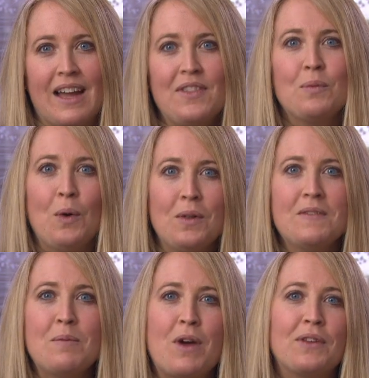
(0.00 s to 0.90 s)
And the role of
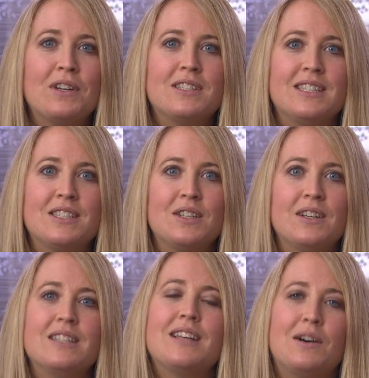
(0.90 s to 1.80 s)
the brother or sister
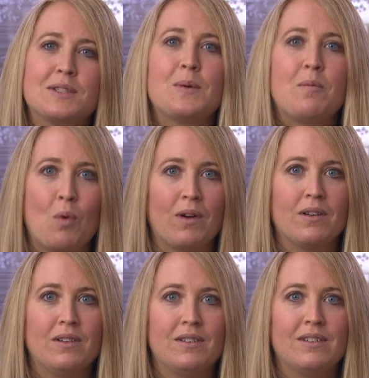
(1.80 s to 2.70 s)
is also
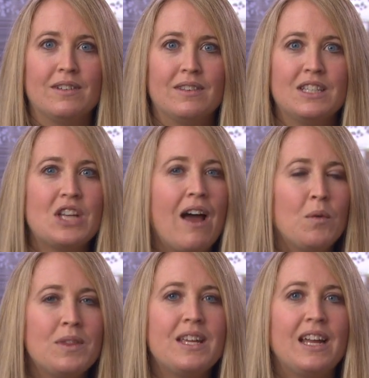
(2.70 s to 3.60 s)
important. The child
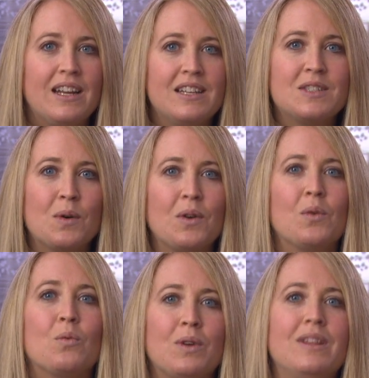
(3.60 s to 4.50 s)
with the eating disorder
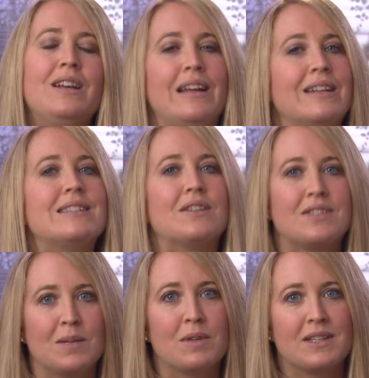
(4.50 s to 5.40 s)
really needs their
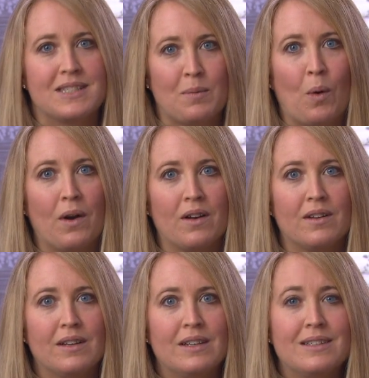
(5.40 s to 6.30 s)
siblings' support.
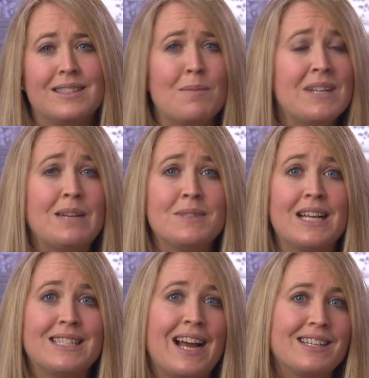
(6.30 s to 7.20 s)
Sometimes
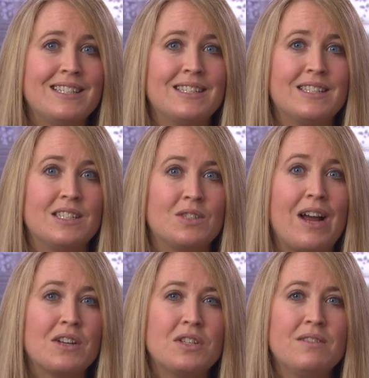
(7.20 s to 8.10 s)
that's acting as a
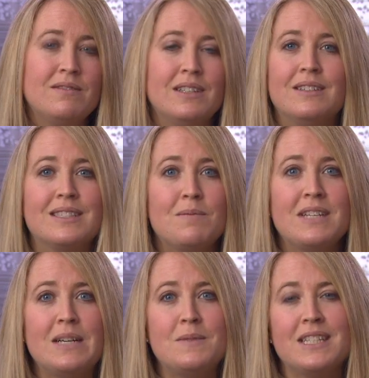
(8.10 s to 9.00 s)
distraction.
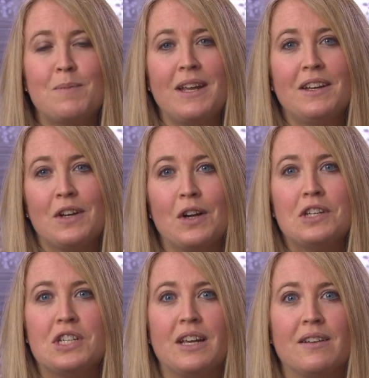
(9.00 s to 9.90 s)
Sometimes it's being
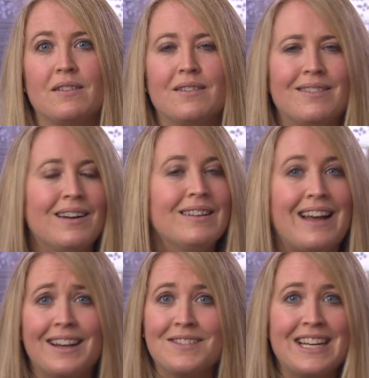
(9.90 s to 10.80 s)
encouraging. A
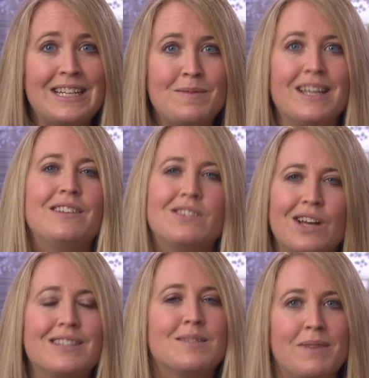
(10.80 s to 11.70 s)
lot of times it
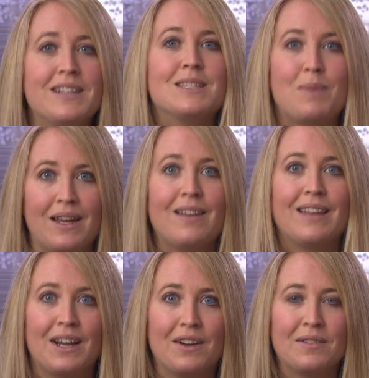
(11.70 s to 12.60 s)
just means being
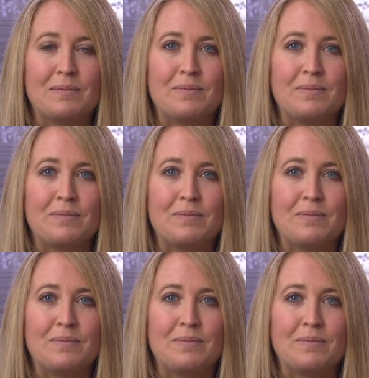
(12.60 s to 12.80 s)
there.